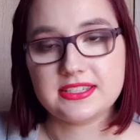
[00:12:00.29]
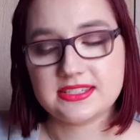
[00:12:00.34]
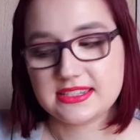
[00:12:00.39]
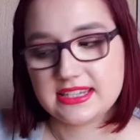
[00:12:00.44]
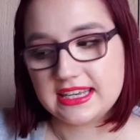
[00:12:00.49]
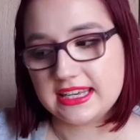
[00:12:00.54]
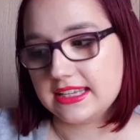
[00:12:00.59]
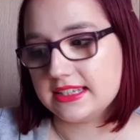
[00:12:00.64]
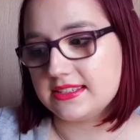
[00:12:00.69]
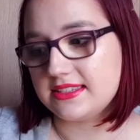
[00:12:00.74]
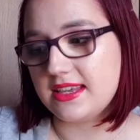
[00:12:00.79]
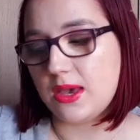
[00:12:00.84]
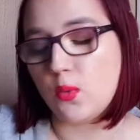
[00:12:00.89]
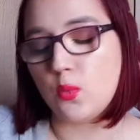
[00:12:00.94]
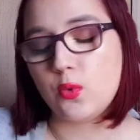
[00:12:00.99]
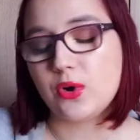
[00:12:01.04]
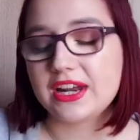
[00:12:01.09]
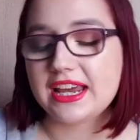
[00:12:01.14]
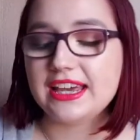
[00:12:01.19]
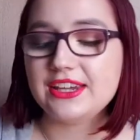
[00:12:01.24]
things,
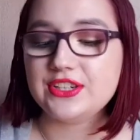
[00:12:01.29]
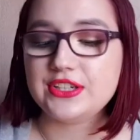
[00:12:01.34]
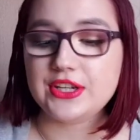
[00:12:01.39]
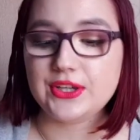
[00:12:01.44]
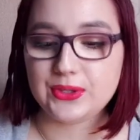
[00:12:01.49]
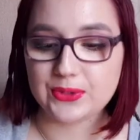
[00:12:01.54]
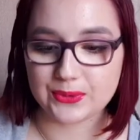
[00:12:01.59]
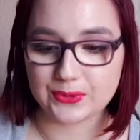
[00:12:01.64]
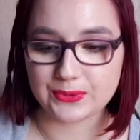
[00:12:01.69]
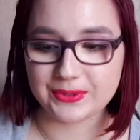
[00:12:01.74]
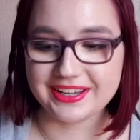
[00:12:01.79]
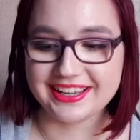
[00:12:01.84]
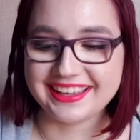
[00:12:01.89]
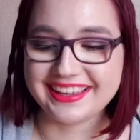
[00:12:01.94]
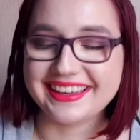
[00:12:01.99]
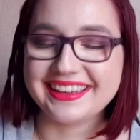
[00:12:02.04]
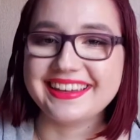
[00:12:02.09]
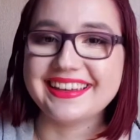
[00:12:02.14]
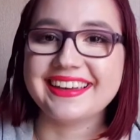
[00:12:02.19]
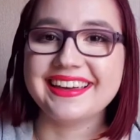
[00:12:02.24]
what I do
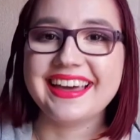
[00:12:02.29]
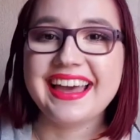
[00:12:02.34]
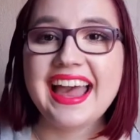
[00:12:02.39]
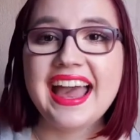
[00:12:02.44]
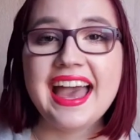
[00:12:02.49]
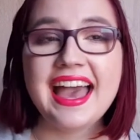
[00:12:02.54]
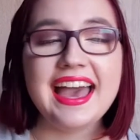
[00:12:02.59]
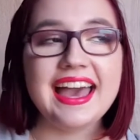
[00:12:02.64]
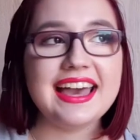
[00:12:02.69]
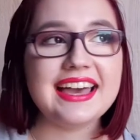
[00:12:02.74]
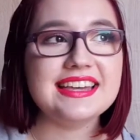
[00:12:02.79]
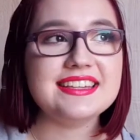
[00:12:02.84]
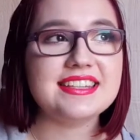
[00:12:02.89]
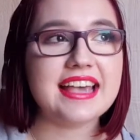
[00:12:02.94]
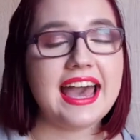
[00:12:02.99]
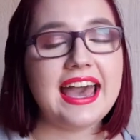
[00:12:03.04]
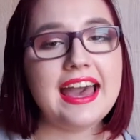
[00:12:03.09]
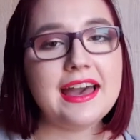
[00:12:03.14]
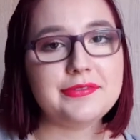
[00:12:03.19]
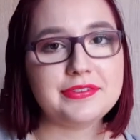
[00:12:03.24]
is
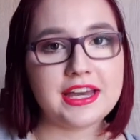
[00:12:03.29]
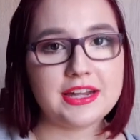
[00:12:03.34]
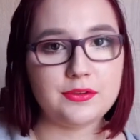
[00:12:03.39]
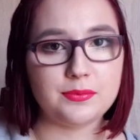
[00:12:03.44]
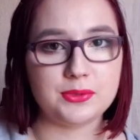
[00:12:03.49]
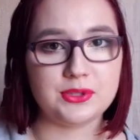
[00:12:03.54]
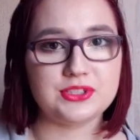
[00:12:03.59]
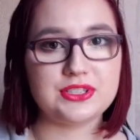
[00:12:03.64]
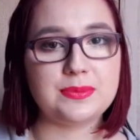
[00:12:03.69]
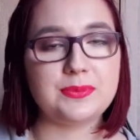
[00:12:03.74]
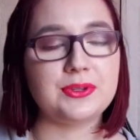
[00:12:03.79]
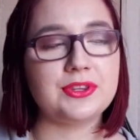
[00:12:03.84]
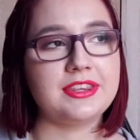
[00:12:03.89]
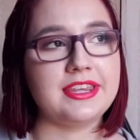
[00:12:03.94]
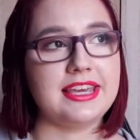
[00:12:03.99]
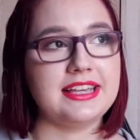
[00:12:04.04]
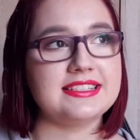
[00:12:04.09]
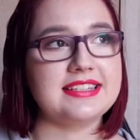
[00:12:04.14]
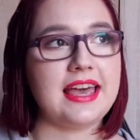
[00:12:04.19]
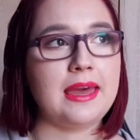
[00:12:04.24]
I have kind of multiple
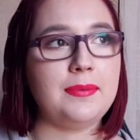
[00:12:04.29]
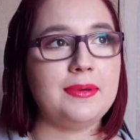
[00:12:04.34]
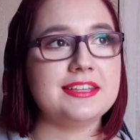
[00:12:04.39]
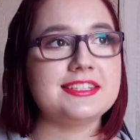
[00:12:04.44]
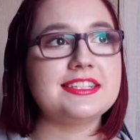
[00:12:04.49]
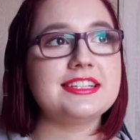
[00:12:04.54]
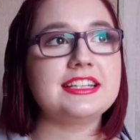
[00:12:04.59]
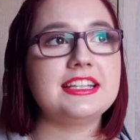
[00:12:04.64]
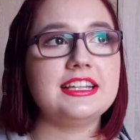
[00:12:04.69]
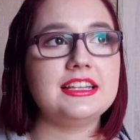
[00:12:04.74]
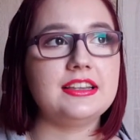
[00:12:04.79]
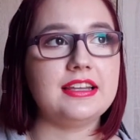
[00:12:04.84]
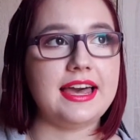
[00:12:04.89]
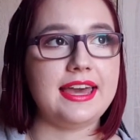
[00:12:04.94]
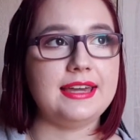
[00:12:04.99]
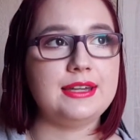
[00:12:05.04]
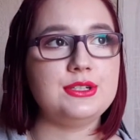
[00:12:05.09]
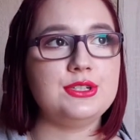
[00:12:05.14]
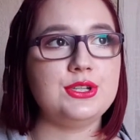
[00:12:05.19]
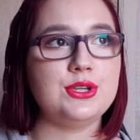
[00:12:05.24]
things. I basically
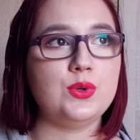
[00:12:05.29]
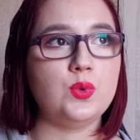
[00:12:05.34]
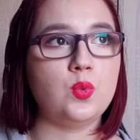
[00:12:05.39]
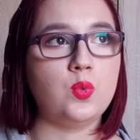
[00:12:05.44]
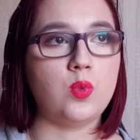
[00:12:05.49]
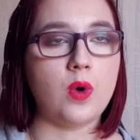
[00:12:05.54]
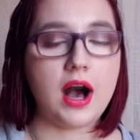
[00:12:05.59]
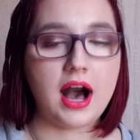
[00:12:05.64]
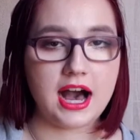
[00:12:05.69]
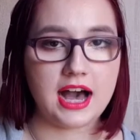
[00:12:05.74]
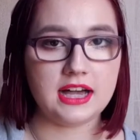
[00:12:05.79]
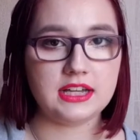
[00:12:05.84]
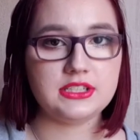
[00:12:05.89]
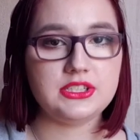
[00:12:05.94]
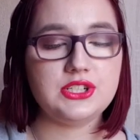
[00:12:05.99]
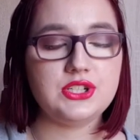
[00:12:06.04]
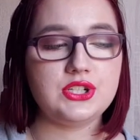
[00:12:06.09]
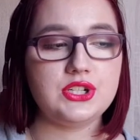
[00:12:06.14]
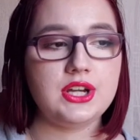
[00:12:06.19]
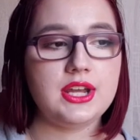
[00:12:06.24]
like to
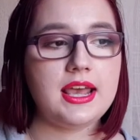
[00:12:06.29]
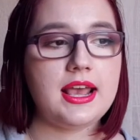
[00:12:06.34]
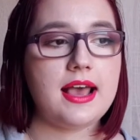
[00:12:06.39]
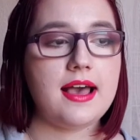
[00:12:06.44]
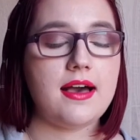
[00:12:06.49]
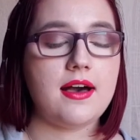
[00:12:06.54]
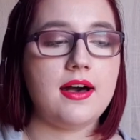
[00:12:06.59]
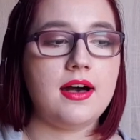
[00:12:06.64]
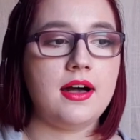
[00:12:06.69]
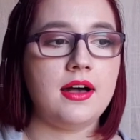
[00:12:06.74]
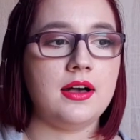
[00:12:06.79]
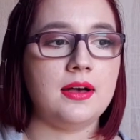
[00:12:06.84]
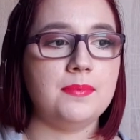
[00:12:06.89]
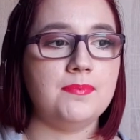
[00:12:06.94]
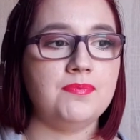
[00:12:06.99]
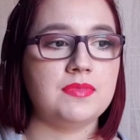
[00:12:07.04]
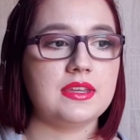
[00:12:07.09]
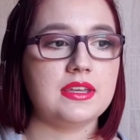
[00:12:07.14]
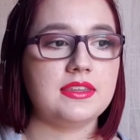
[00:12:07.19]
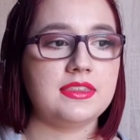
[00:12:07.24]
watch
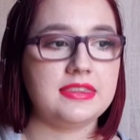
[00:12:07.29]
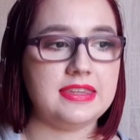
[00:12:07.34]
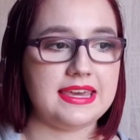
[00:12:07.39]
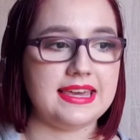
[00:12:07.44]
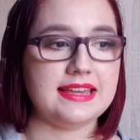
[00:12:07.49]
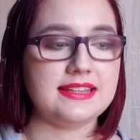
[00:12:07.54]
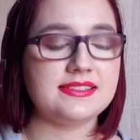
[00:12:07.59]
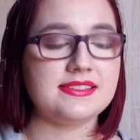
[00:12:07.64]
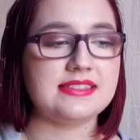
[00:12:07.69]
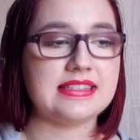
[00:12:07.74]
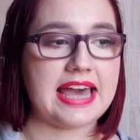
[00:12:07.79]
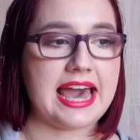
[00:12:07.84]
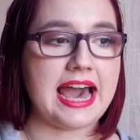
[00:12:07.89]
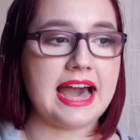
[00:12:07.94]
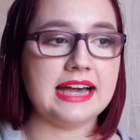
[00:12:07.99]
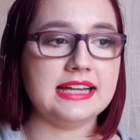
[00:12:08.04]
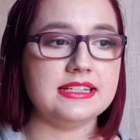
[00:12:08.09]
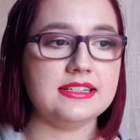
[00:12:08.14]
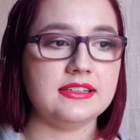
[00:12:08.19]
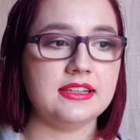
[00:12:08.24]
things
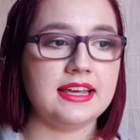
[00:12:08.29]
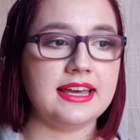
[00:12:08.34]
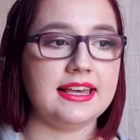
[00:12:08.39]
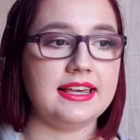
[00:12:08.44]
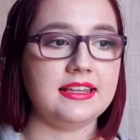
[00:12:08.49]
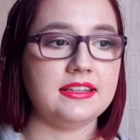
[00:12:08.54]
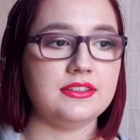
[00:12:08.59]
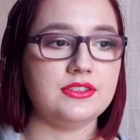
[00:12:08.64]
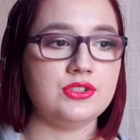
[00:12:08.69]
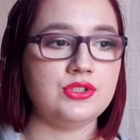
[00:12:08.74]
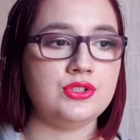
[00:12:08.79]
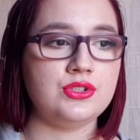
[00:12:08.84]
that like